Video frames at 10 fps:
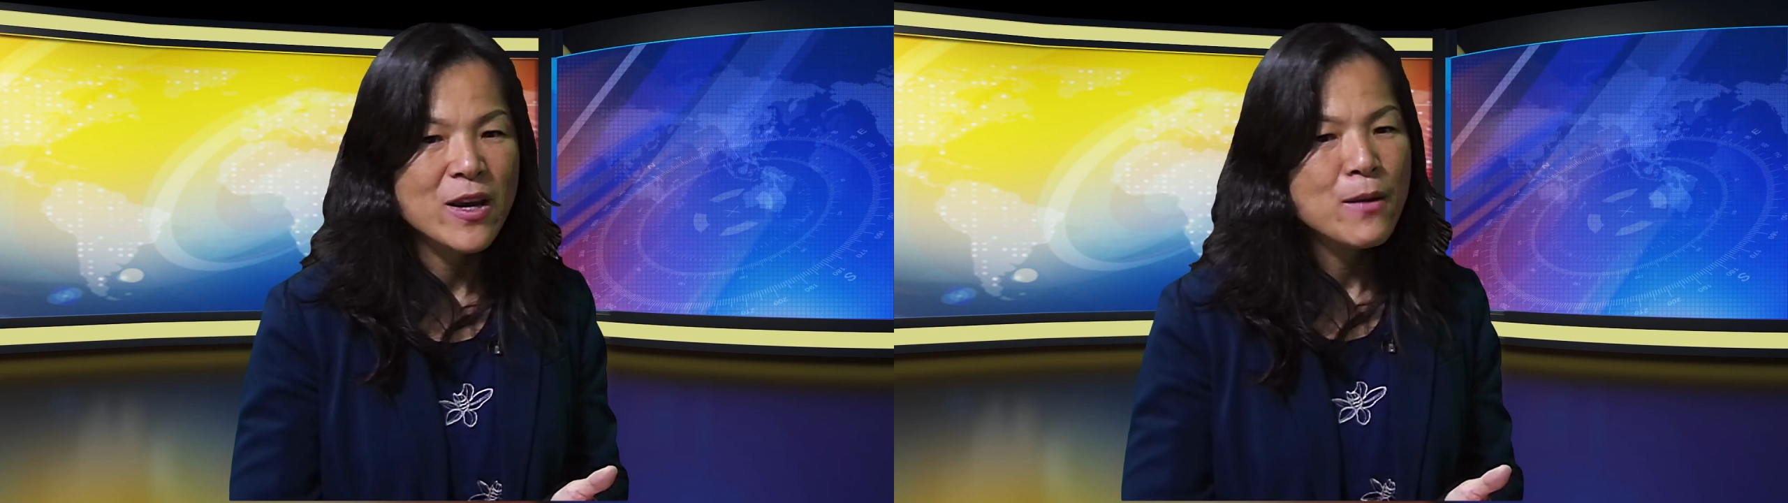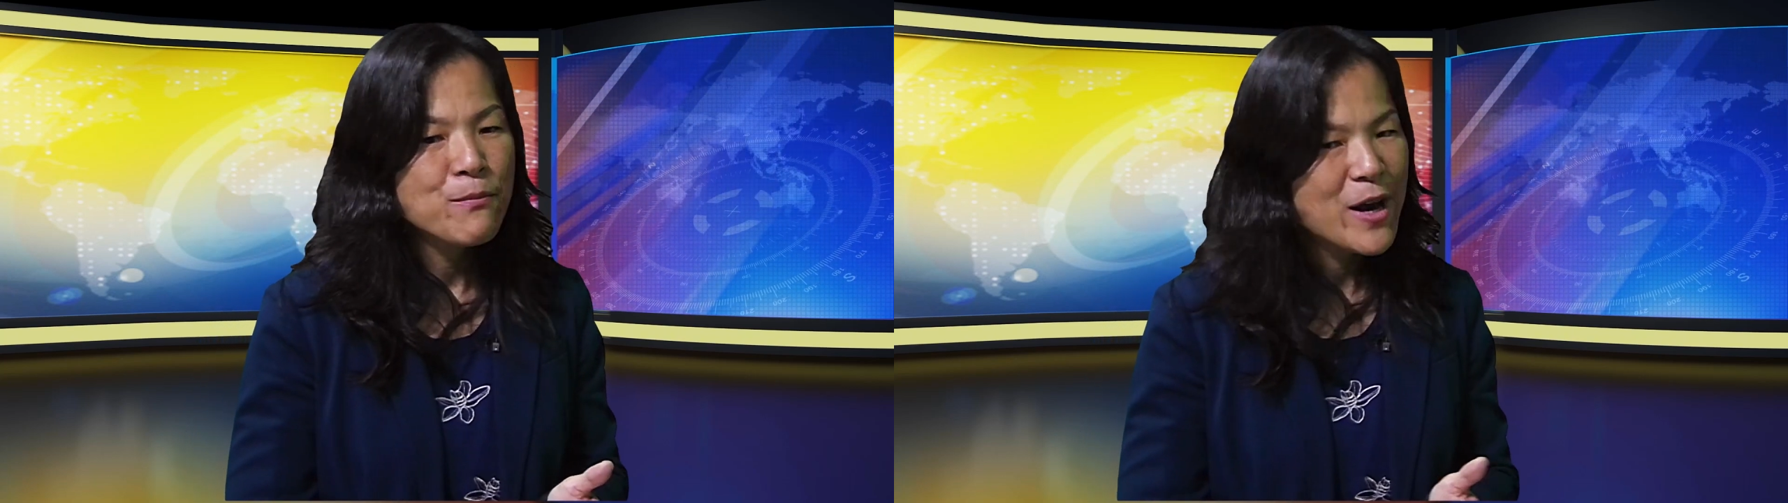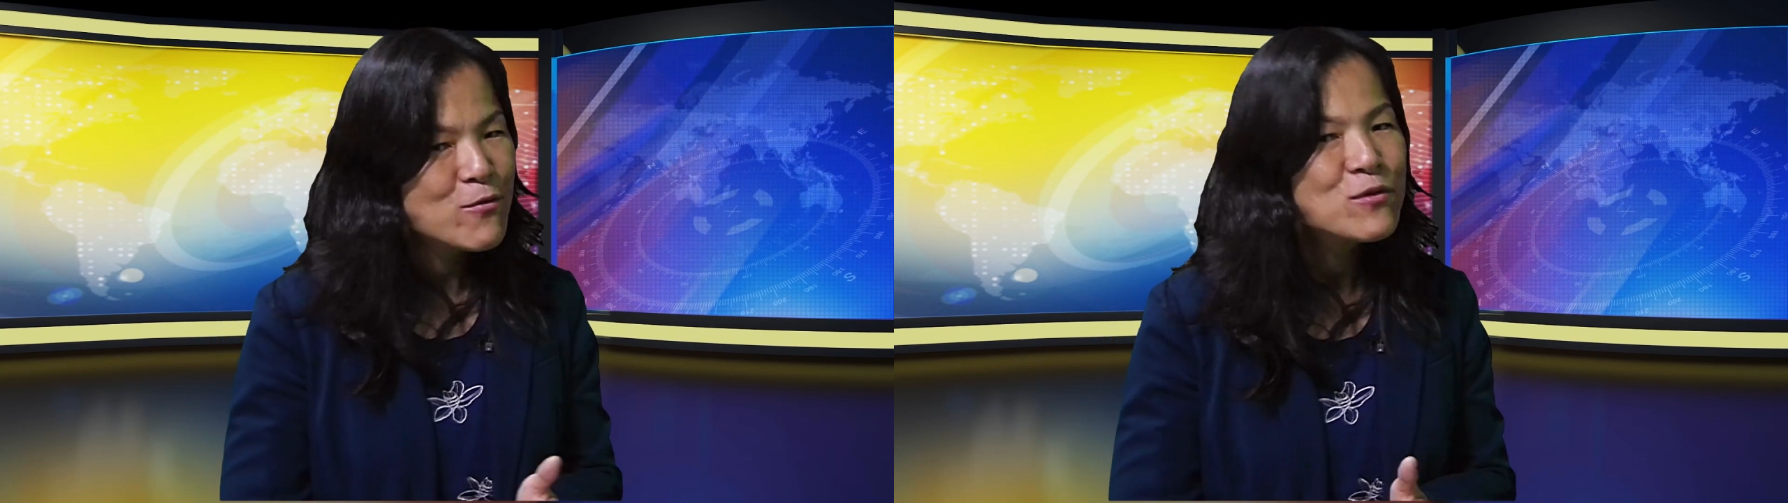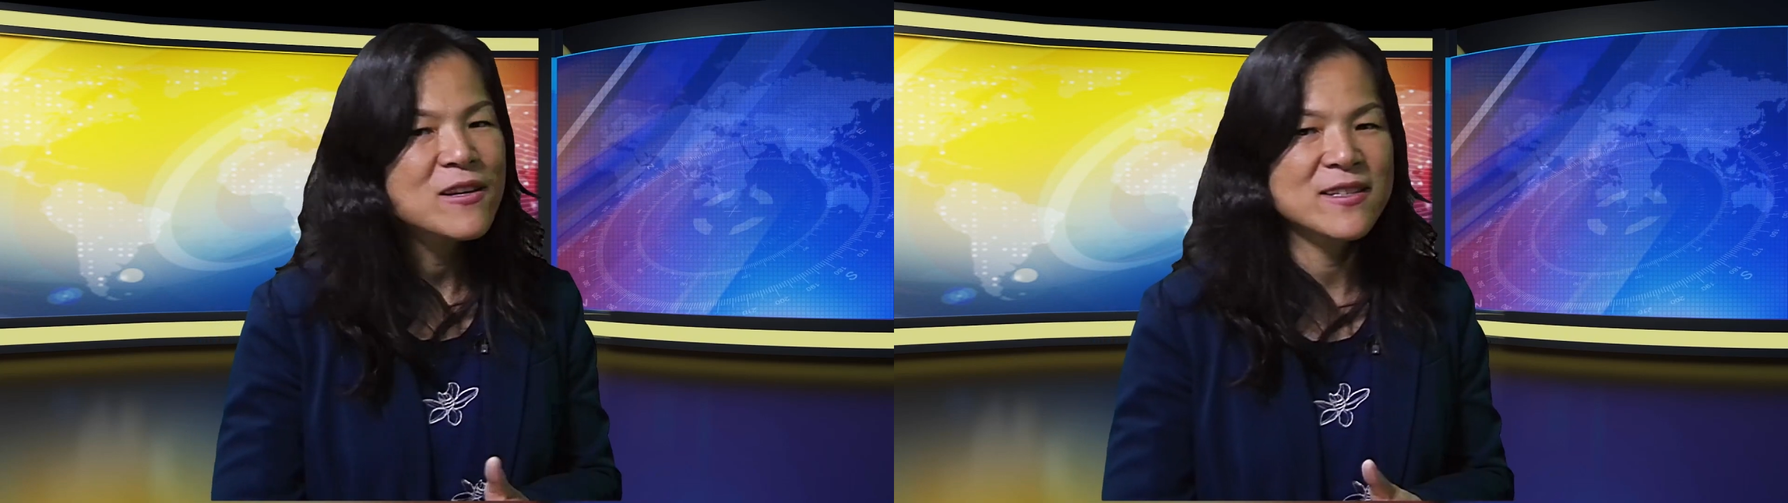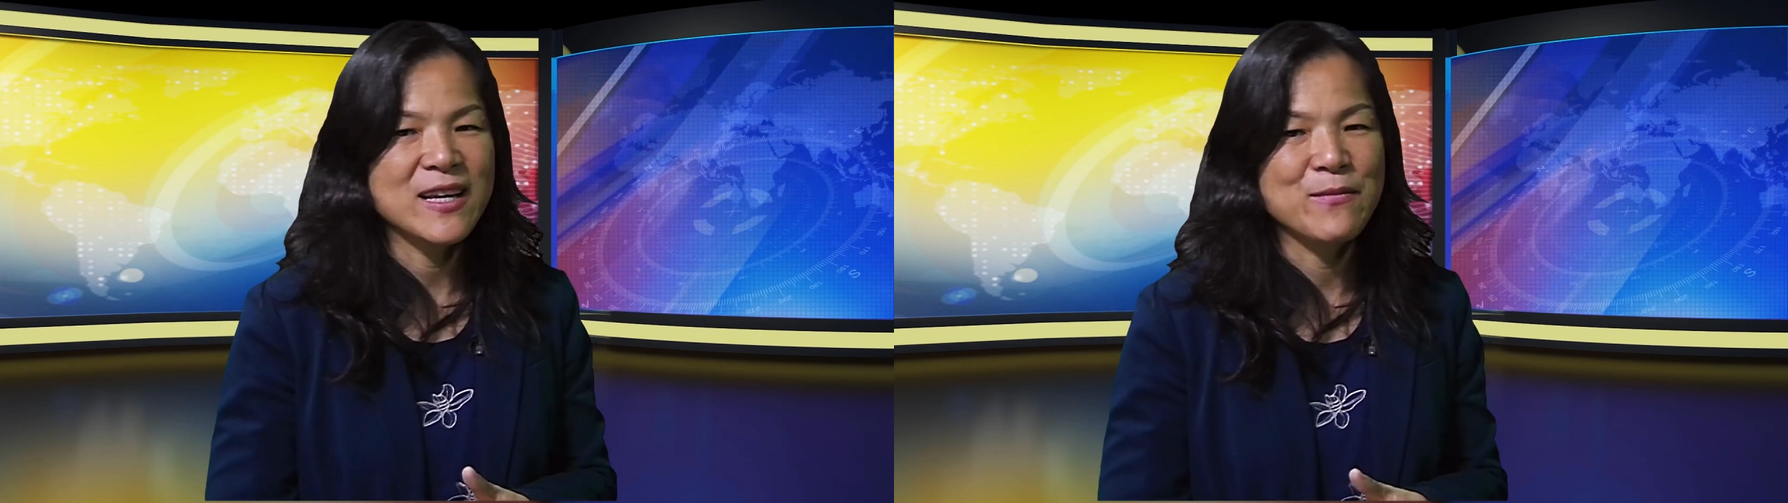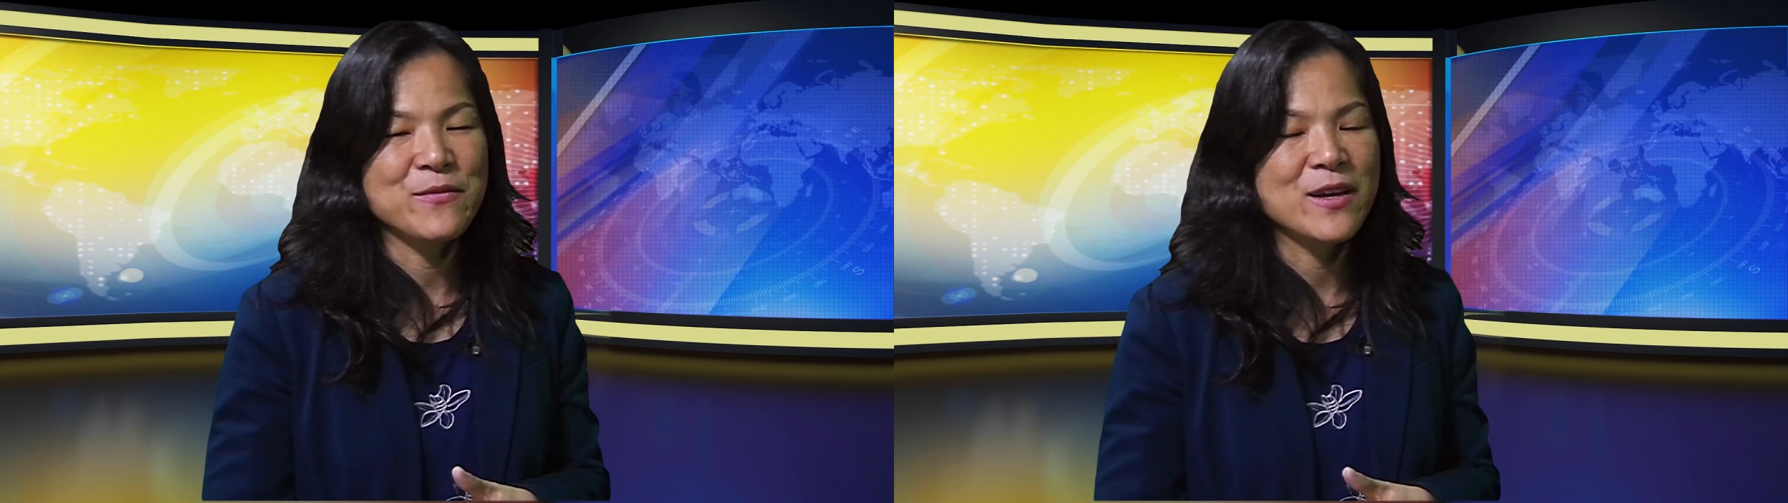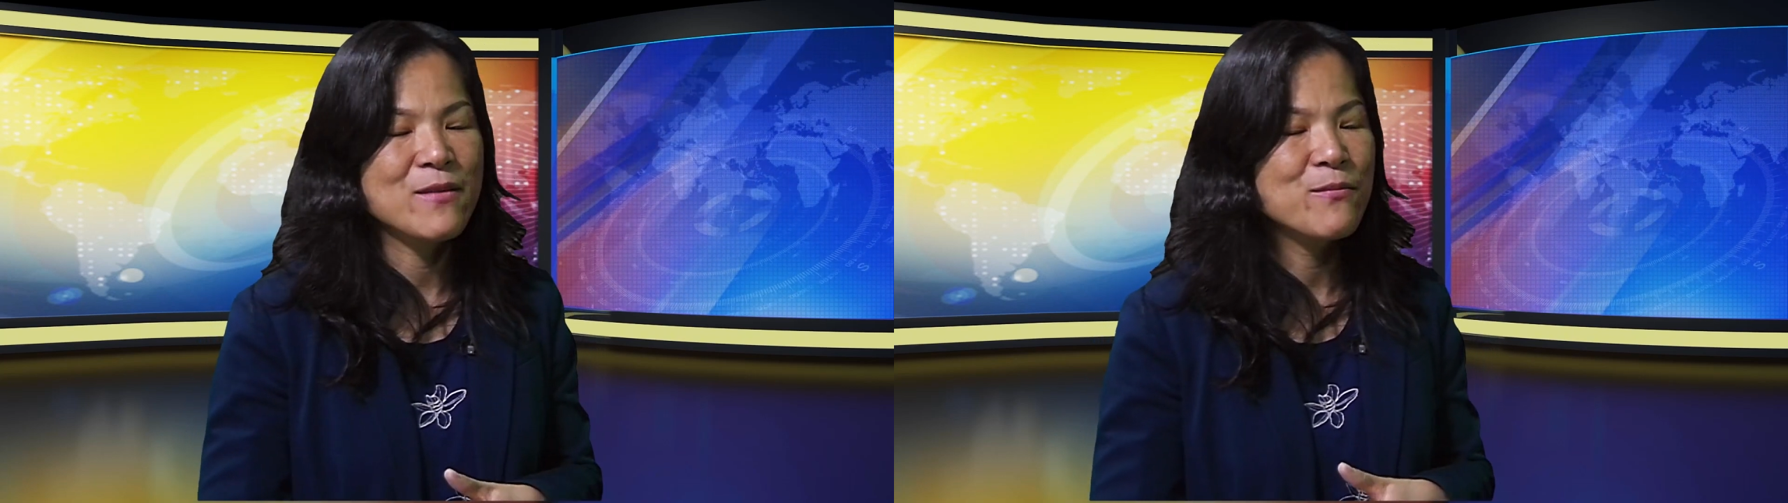Payroll, the same thing.